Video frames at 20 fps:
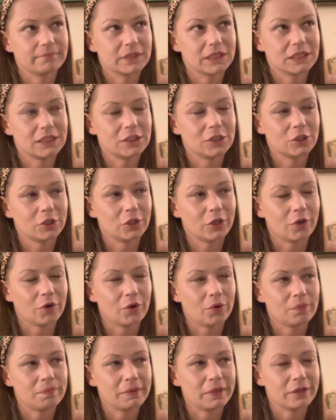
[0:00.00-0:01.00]
you
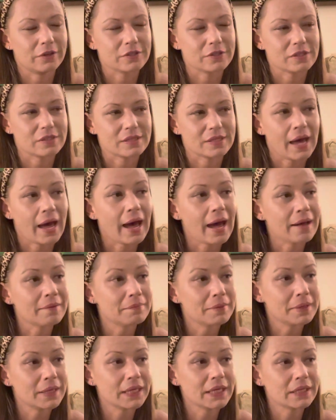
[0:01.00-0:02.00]
know, because it's a
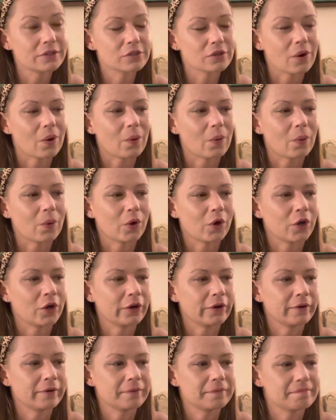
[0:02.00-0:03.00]
habit,
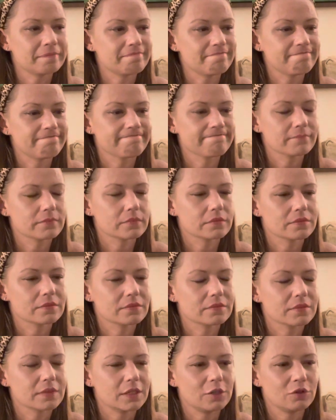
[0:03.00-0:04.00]
or
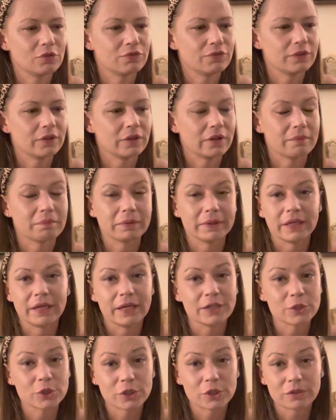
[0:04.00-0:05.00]
you feel
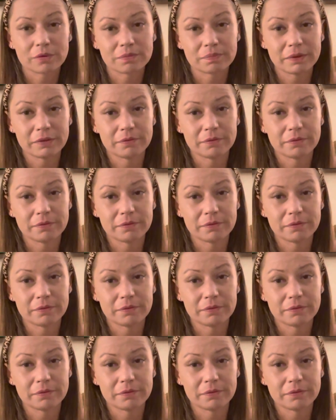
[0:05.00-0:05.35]
obligation,